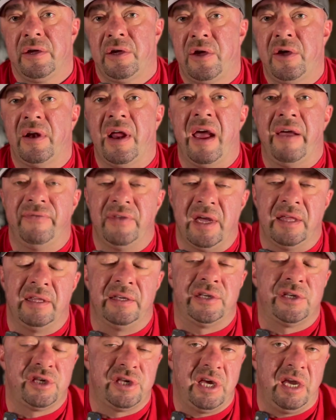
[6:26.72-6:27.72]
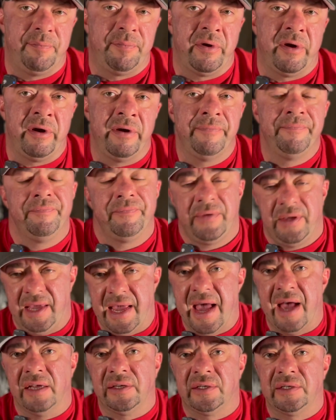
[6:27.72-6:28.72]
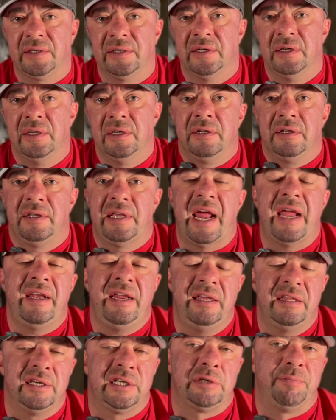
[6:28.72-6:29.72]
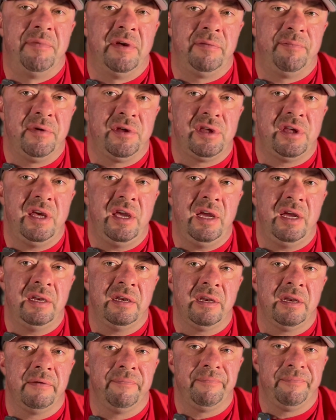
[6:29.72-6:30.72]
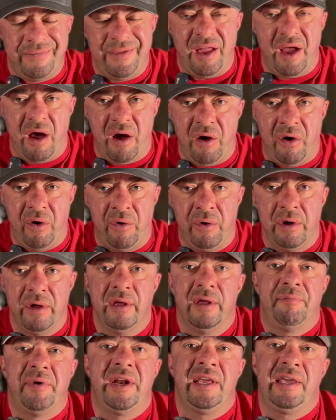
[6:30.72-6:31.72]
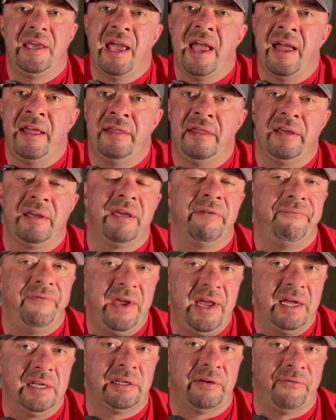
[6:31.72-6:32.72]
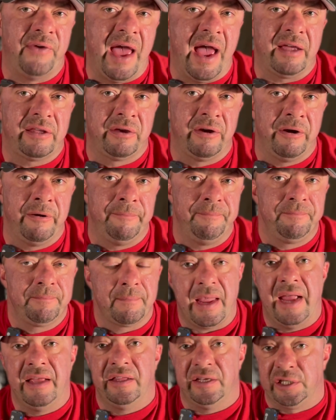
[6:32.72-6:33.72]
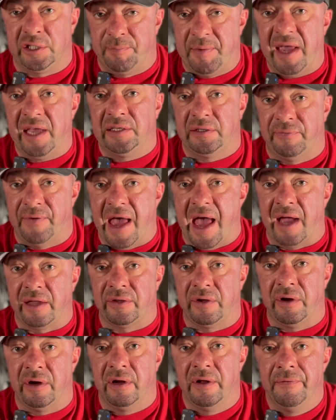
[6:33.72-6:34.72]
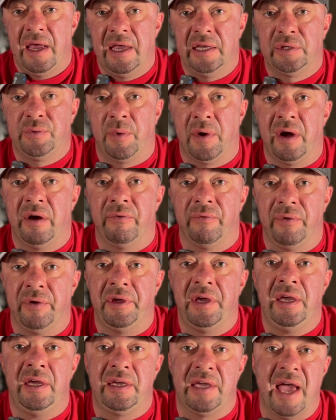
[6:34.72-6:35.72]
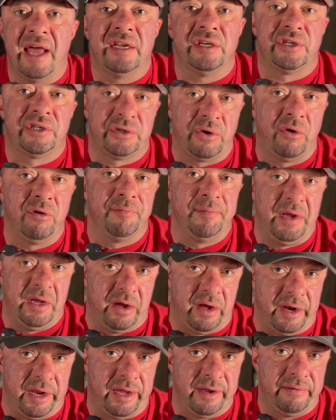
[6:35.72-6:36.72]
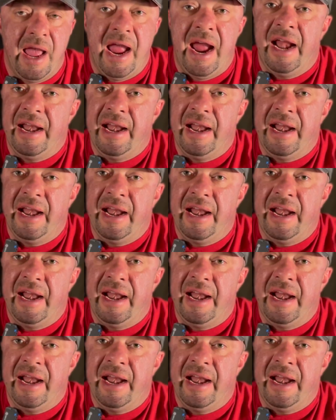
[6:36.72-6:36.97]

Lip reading: Could I have done this cheaper? Yes. Did I need the Smith machine? No. But again, the convenience factor and the space factor is where it really kind of sold me on it.